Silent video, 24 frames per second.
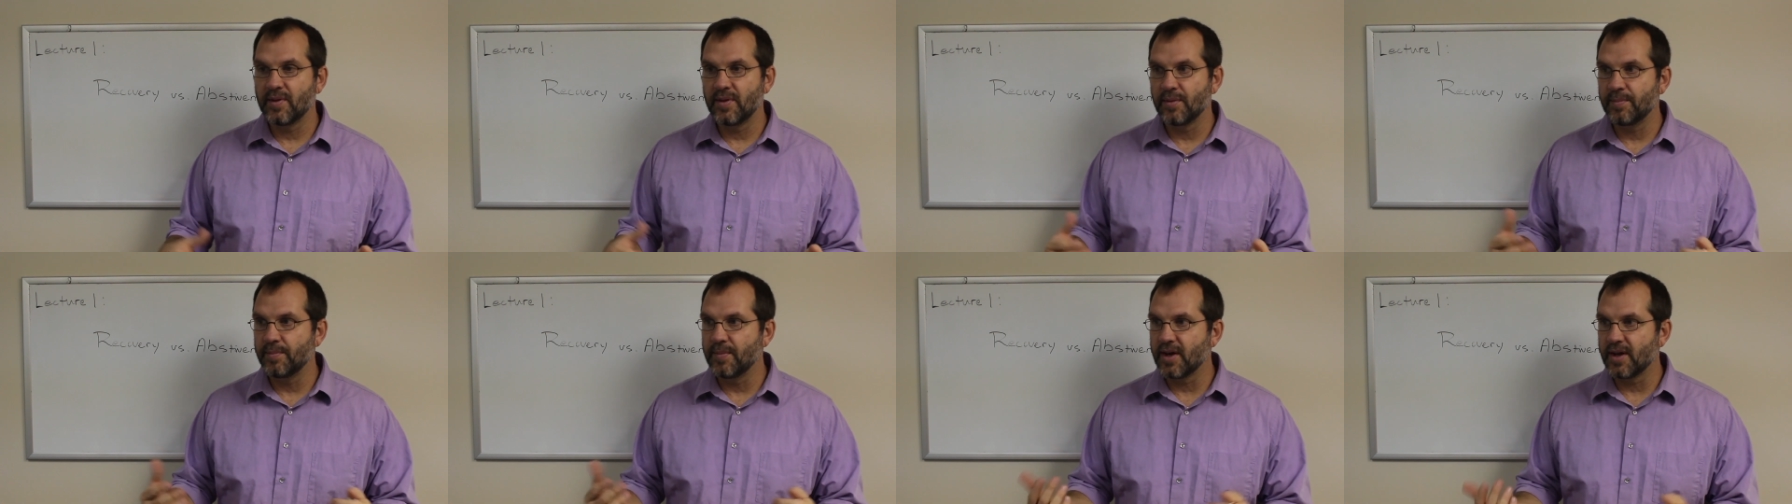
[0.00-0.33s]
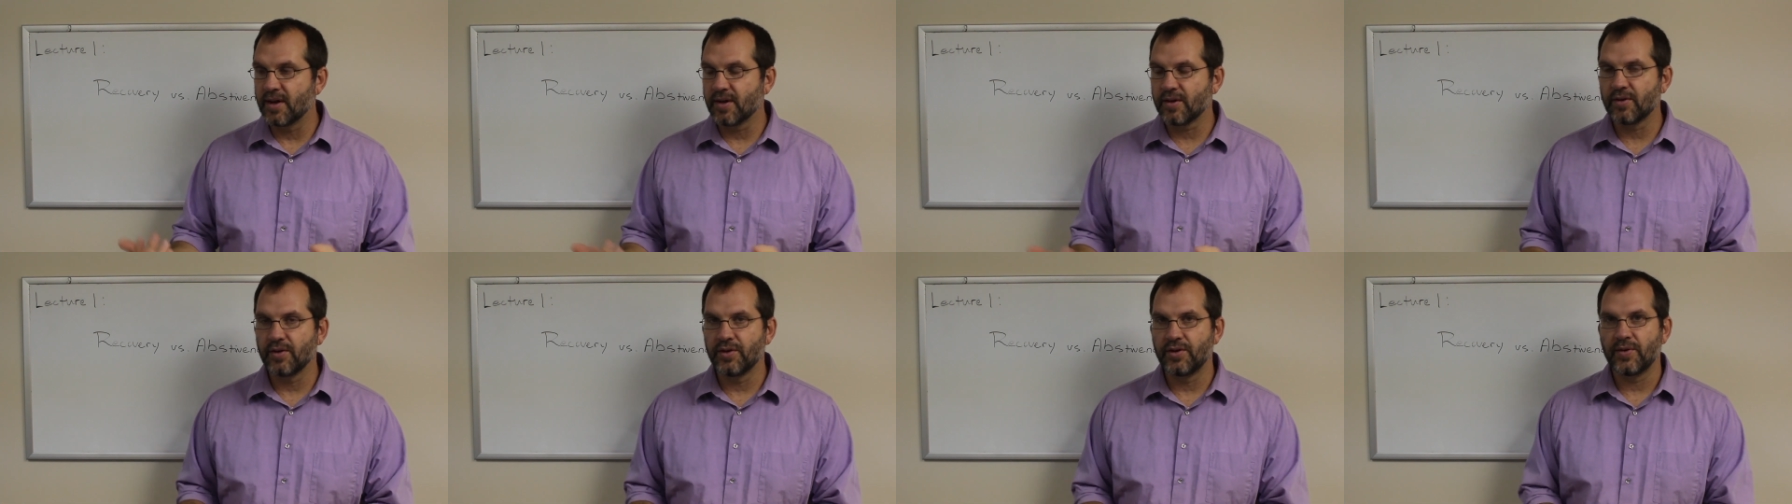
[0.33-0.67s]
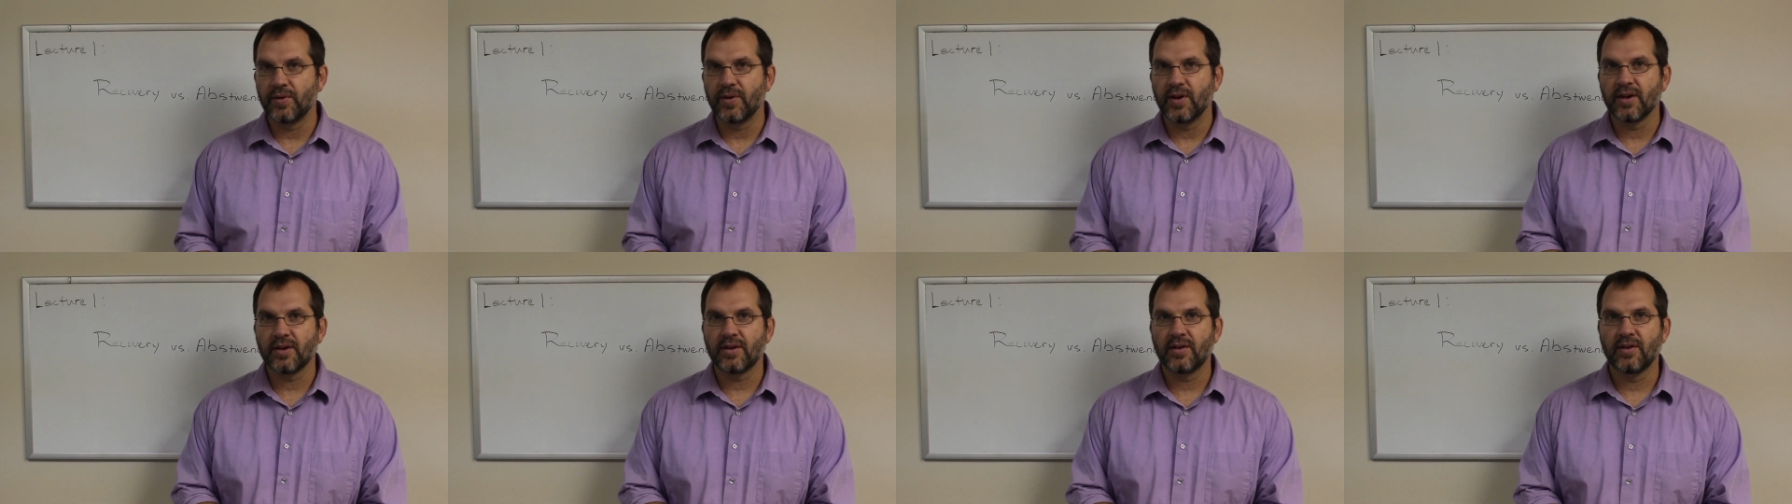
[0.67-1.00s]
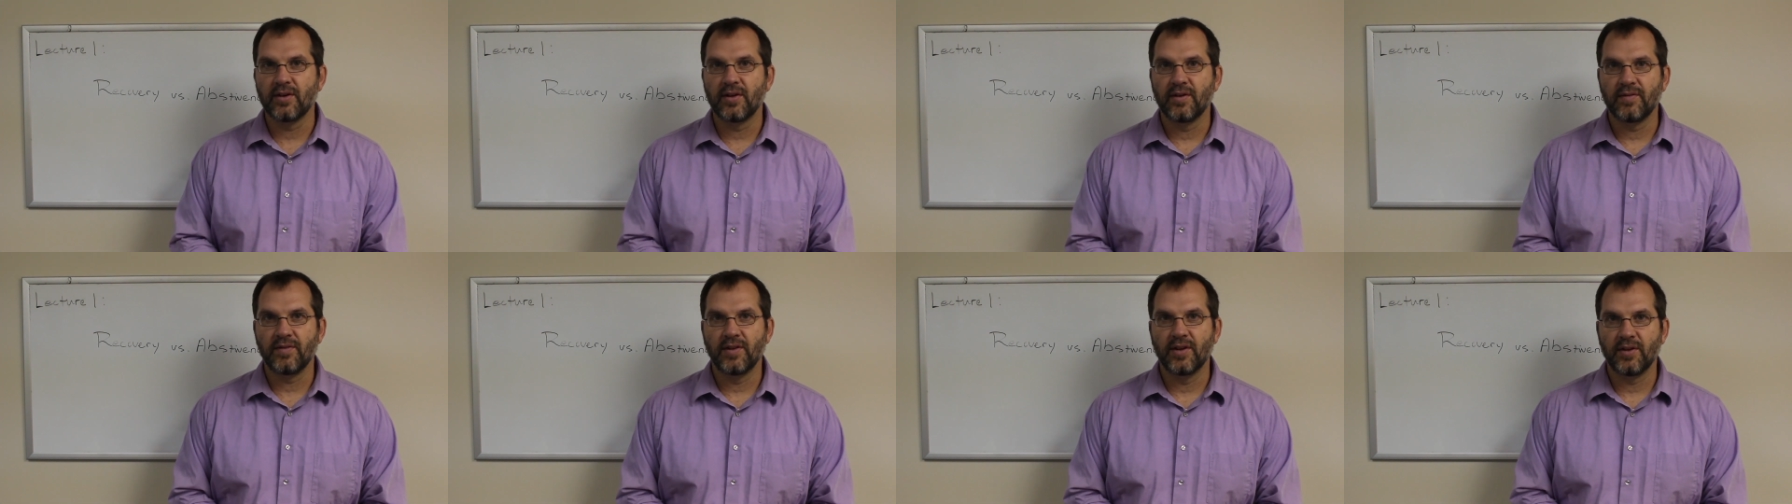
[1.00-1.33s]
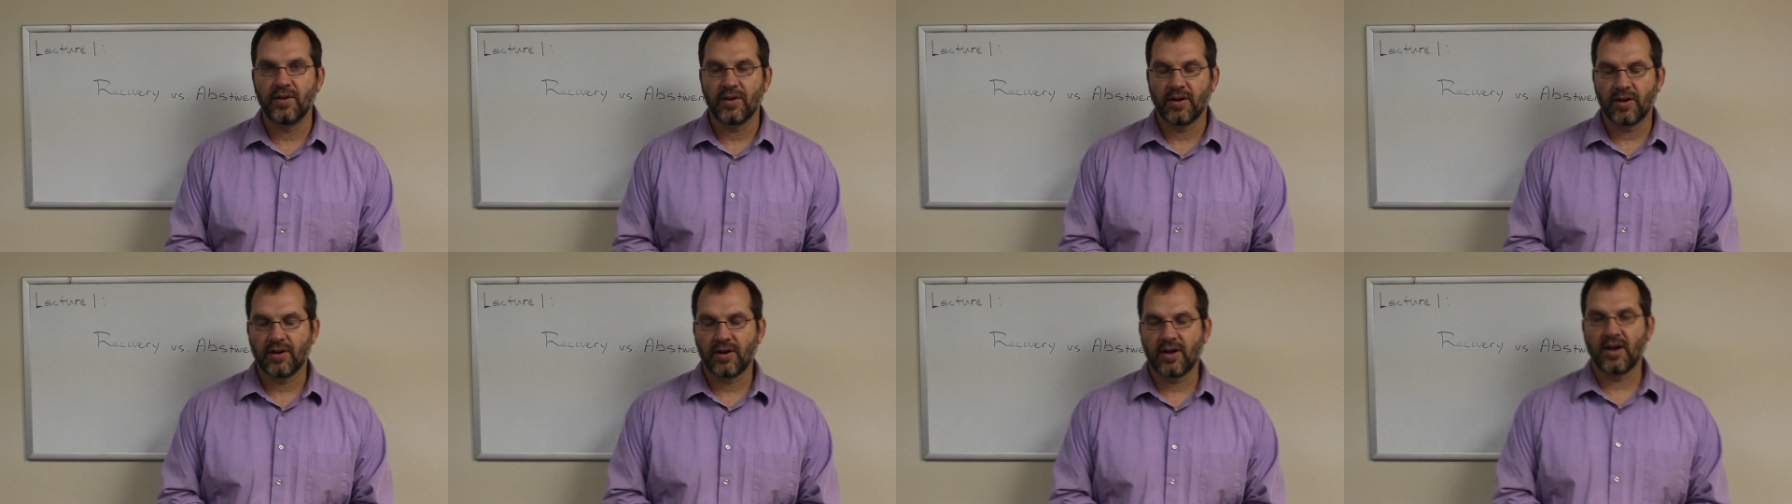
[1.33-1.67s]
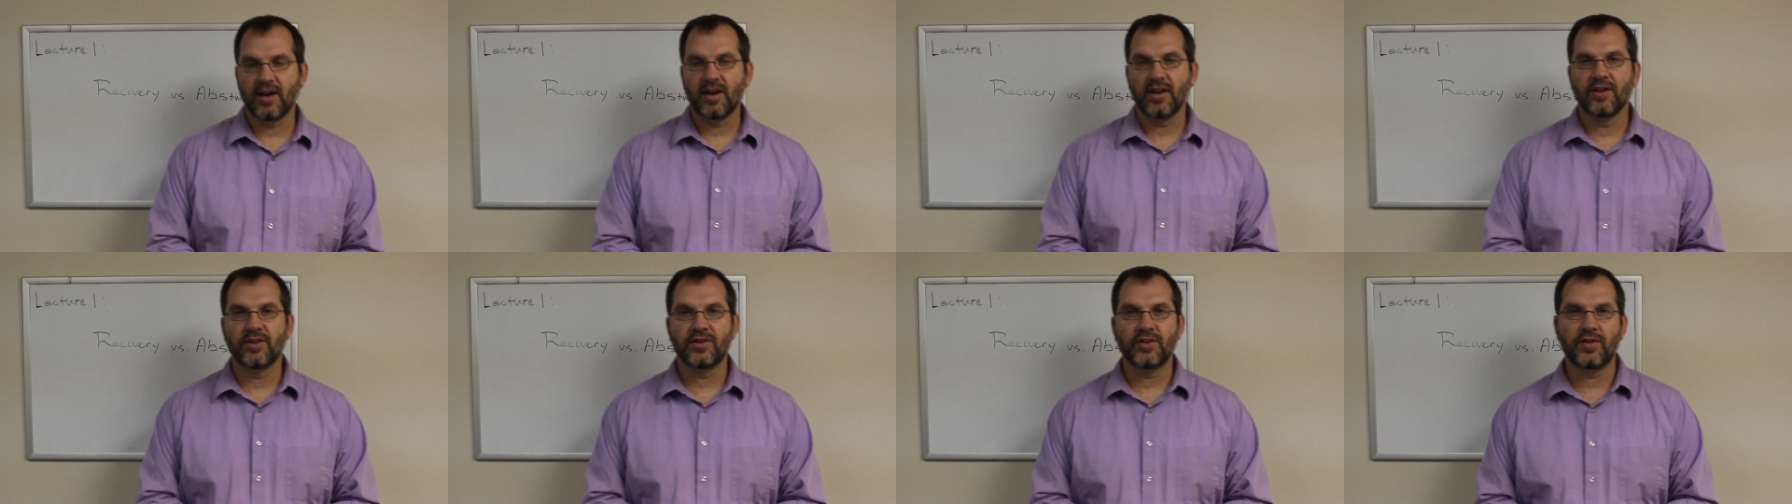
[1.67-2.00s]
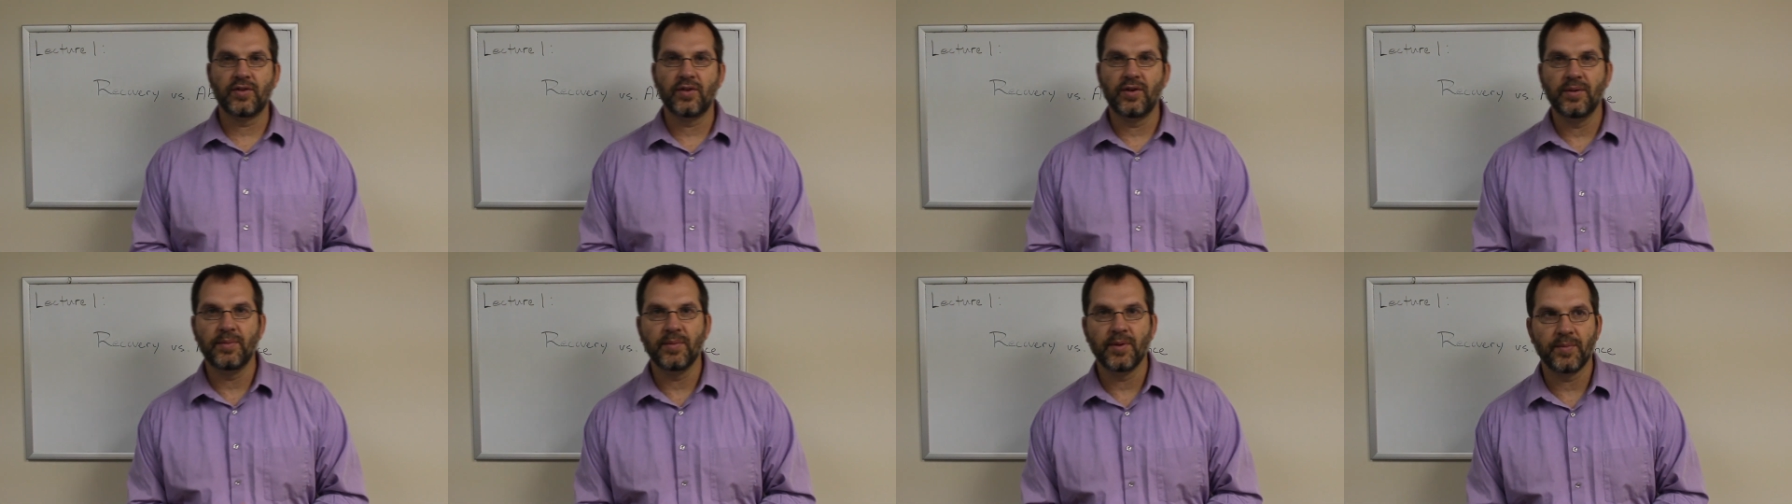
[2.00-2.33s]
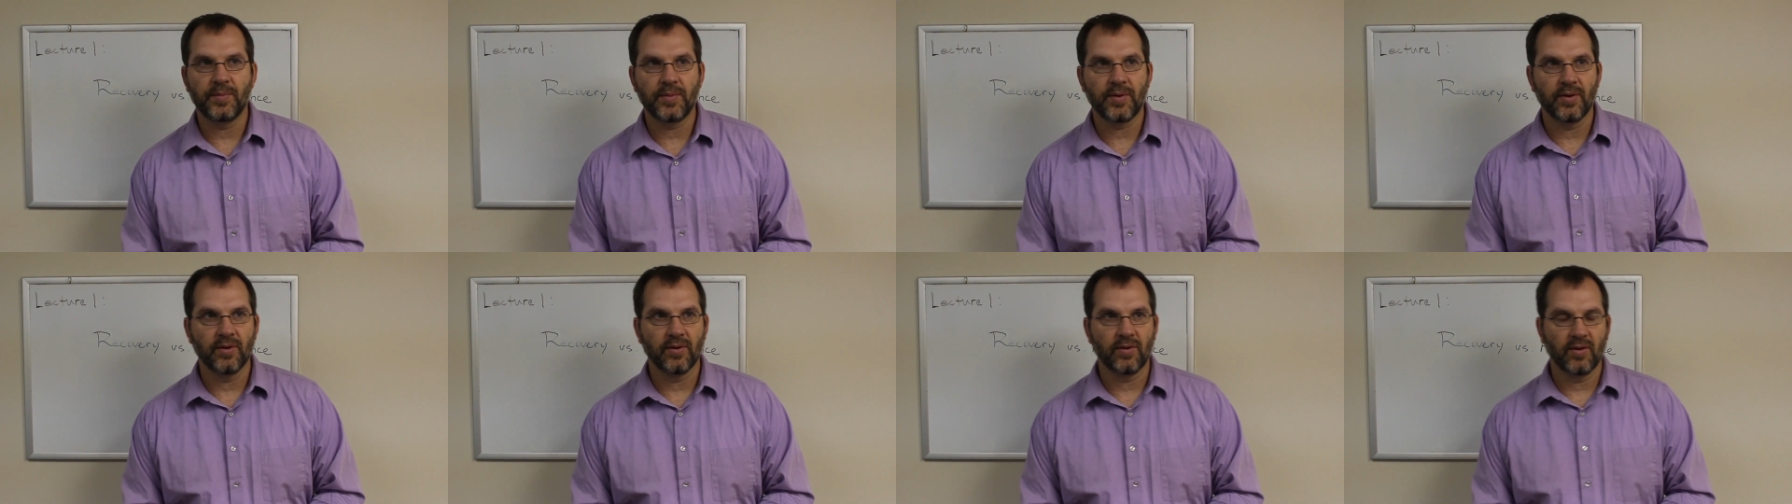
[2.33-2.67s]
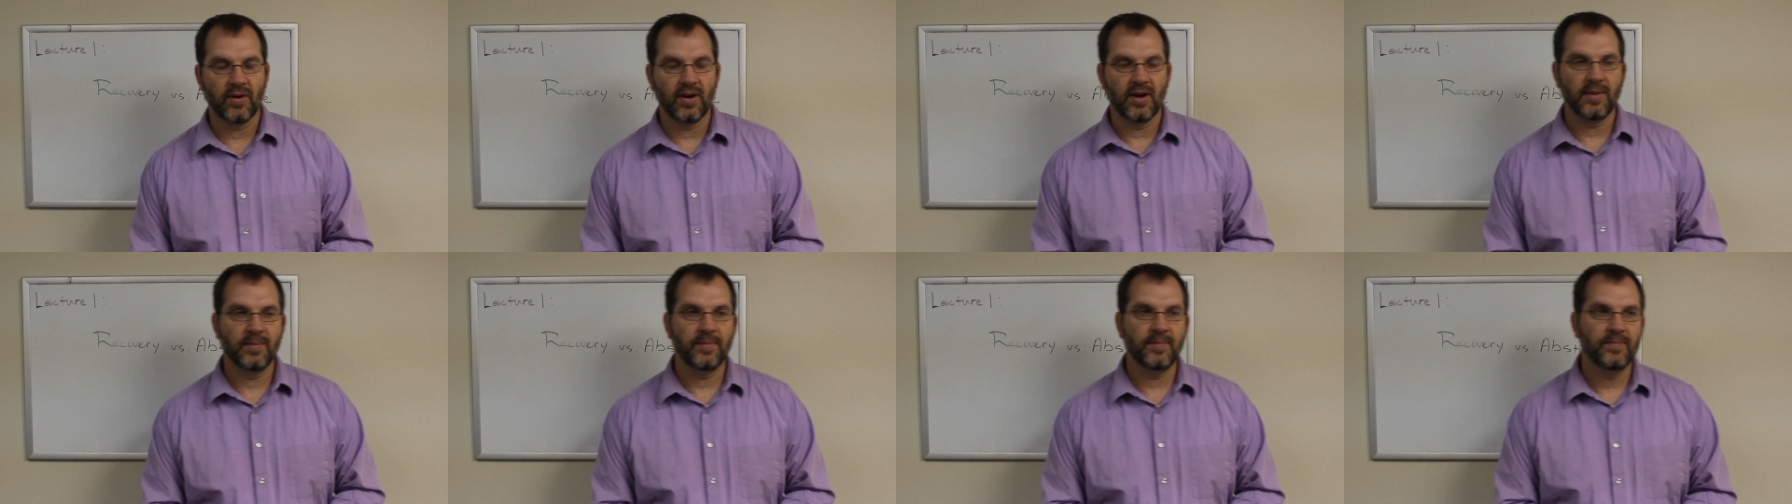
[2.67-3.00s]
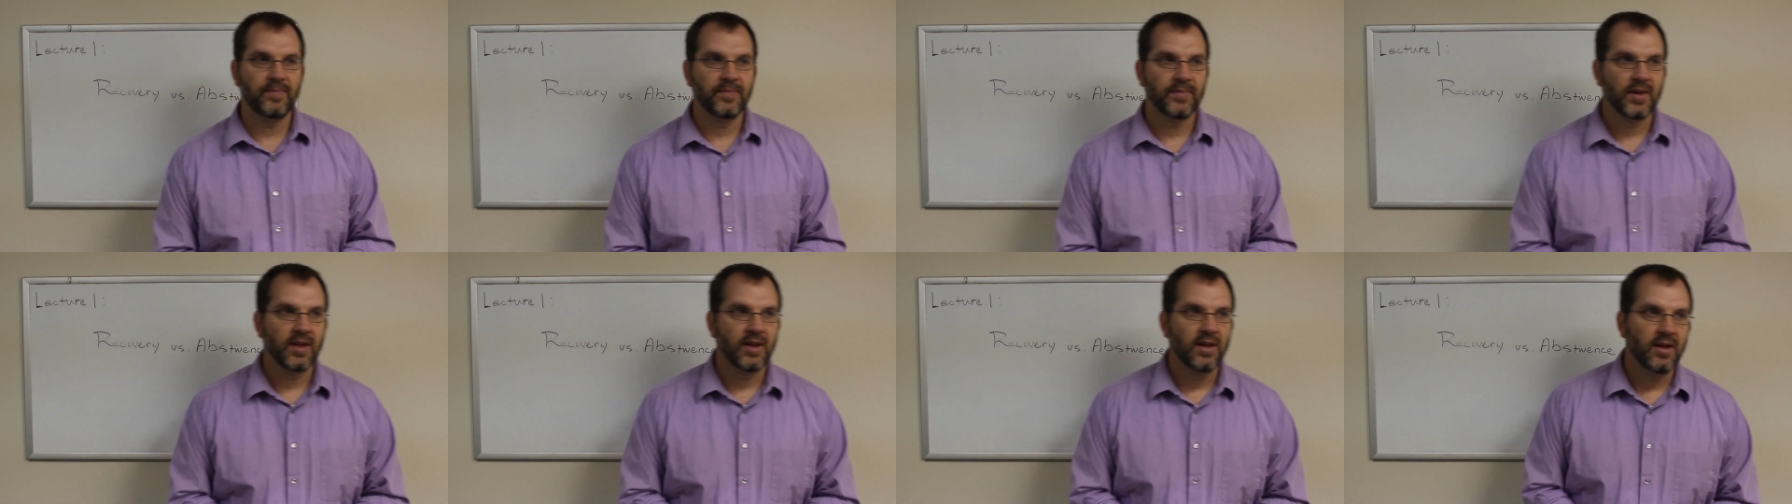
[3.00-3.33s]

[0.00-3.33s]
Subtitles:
the medical director of the narcotics treatment program,